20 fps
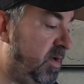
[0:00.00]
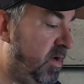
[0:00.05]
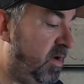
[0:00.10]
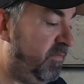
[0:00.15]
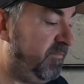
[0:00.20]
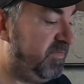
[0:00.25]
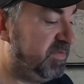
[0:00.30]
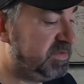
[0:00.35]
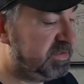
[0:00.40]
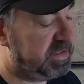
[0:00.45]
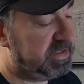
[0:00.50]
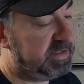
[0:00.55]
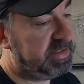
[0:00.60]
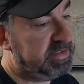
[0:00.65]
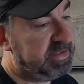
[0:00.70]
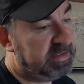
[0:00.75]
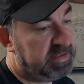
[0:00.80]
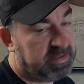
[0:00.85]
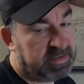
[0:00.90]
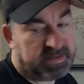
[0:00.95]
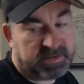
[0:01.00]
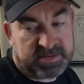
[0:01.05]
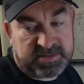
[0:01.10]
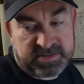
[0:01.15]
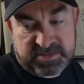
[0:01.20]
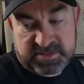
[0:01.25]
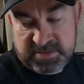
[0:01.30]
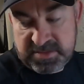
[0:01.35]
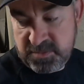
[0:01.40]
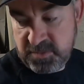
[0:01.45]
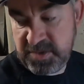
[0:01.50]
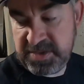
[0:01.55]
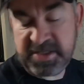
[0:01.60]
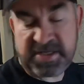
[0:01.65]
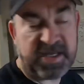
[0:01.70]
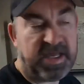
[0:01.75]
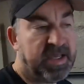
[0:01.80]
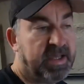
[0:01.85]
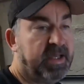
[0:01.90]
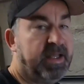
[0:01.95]
obviously when
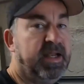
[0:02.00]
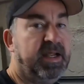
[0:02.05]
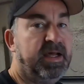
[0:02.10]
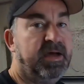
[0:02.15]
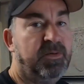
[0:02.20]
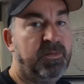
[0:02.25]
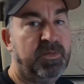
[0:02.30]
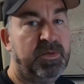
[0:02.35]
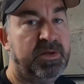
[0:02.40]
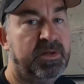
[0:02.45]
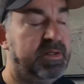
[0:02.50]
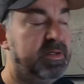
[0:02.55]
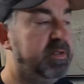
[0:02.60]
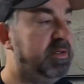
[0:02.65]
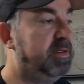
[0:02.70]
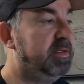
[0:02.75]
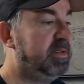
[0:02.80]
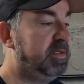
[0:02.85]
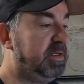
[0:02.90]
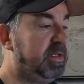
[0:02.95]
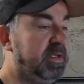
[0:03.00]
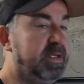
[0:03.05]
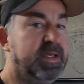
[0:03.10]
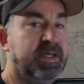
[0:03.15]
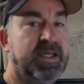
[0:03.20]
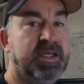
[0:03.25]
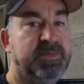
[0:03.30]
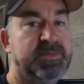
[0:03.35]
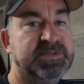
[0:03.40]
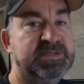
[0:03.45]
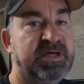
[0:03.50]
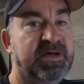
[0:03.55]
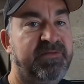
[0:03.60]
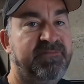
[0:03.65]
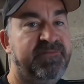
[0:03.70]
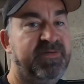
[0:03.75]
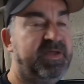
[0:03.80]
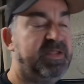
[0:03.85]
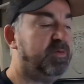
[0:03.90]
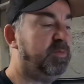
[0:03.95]
you can't get out, you need to keep
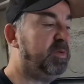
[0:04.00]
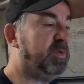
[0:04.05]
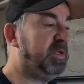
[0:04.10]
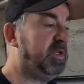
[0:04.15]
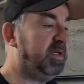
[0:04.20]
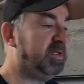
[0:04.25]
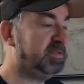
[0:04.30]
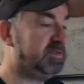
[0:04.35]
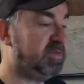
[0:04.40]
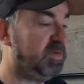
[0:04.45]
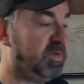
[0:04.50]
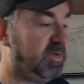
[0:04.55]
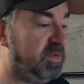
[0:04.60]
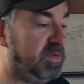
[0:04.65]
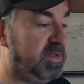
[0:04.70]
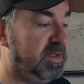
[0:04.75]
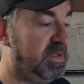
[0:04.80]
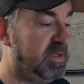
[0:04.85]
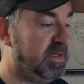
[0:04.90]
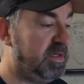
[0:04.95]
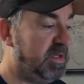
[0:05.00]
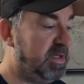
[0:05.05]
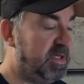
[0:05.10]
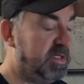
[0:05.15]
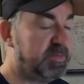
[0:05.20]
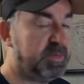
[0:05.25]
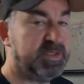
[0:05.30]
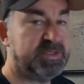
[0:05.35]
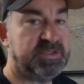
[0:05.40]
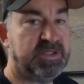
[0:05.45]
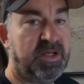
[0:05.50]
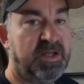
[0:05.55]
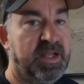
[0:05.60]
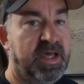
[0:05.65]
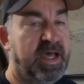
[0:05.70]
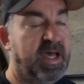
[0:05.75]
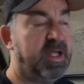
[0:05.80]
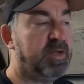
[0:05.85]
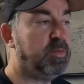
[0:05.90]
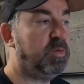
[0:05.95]
yourself fit in the winter, so especially all
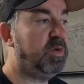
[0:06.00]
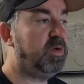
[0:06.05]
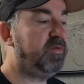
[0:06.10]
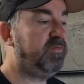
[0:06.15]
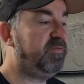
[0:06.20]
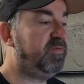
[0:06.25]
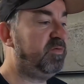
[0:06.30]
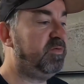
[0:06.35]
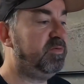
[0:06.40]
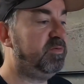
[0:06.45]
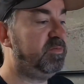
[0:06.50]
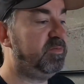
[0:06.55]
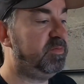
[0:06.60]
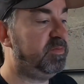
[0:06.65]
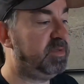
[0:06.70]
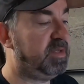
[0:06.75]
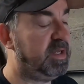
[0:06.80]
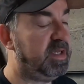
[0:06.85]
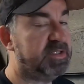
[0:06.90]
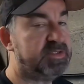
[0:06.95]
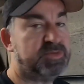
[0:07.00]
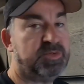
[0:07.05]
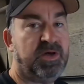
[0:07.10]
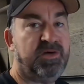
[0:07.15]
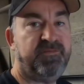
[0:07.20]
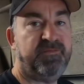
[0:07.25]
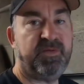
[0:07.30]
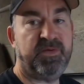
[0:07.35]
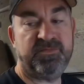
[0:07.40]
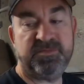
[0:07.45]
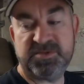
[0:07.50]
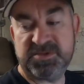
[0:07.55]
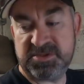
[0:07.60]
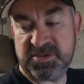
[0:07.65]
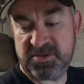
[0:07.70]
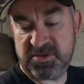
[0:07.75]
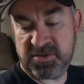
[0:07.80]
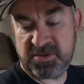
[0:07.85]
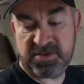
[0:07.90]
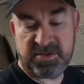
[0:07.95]
the hard work we've done for the last 12 months.
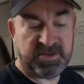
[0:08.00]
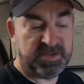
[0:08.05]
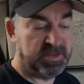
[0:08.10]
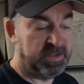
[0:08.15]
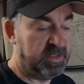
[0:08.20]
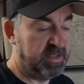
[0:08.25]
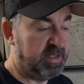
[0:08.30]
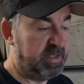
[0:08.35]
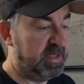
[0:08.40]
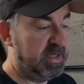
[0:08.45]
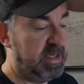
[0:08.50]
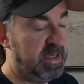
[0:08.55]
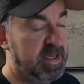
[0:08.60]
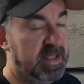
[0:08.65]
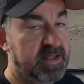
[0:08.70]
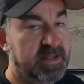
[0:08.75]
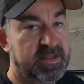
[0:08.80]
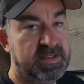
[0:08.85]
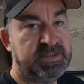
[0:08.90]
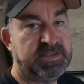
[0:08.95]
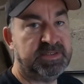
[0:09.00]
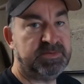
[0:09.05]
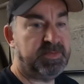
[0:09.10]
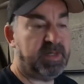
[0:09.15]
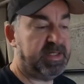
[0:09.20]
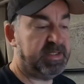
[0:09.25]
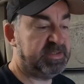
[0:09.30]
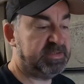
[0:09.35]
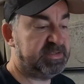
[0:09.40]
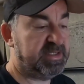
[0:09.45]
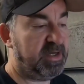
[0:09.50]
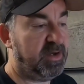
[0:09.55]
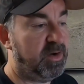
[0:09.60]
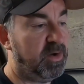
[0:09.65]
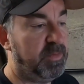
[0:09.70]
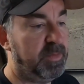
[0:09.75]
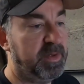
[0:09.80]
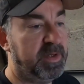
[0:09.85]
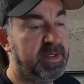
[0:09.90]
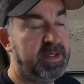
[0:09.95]
So this is my
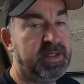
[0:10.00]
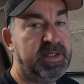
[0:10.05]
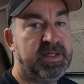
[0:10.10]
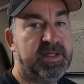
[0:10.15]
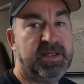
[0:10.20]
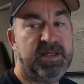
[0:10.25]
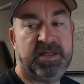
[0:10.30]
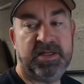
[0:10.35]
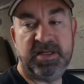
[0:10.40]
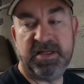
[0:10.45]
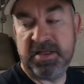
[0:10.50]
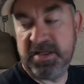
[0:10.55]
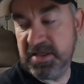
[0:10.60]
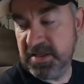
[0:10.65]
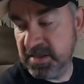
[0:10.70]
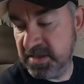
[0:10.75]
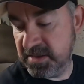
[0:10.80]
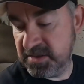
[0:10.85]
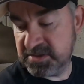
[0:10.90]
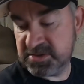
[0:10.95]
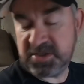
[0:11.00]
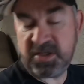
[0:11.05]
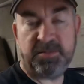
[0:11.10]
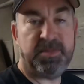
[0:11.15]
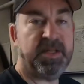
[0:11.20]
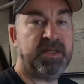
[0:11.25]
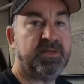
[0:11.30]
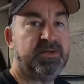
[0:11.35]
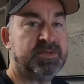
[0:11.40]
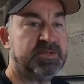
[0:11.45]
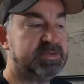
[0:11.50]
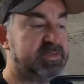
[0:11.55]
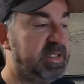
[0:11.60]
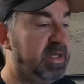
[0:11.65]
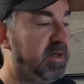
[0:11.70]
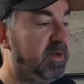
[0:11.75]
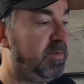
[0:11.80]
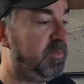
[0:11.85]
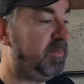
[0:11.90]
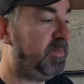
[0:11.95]
setup. It's not a bad little
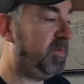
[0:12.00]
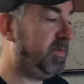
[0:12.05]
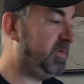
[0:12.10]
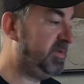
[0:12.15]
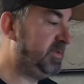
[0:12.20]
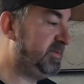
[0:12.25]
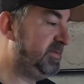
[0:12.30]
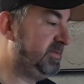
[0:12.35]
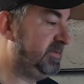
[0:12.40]
setup, but